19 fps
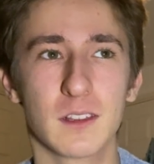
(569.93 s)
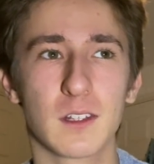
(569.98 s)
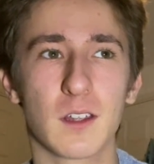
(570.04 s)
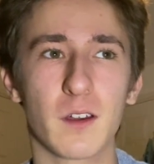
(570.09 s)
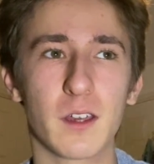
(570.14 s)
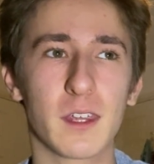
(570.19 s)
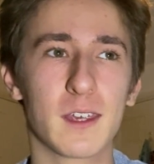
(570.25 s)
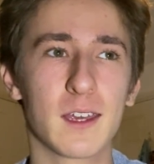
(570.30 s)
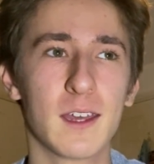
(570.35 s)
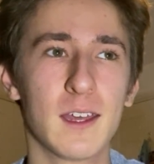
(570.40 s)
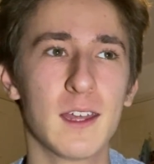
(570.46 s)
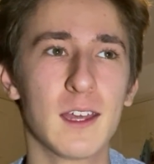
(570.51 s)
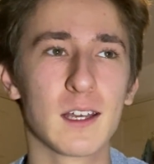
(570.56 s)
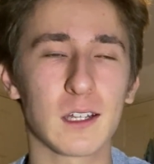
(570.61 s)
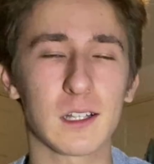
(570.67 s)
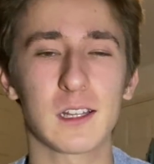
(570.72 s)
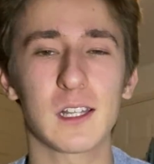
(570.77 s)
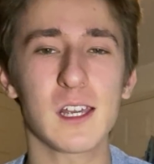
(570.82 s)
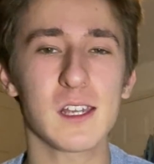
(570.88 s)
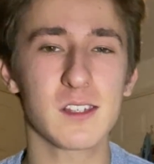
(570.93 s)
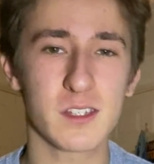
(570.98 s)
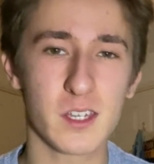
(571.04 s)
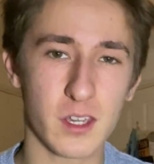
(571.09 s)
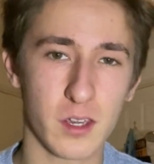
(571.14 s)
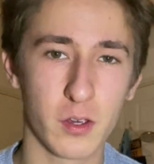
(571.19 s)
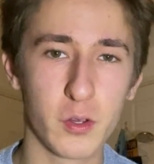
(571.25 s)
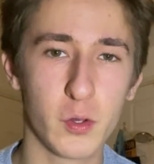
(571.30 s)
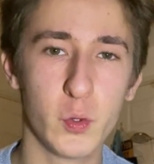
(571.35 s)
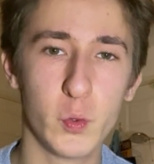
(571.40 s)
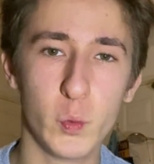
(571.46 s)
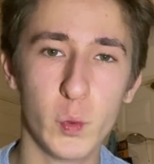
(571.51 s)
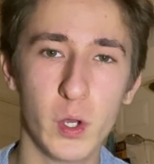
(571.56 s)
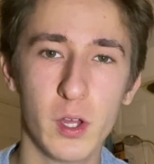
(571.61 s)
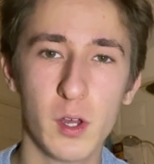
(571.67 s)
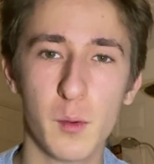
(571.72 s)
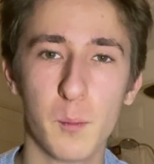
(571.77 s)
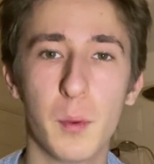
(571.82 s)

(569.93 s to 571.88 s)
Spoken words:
like classic Who,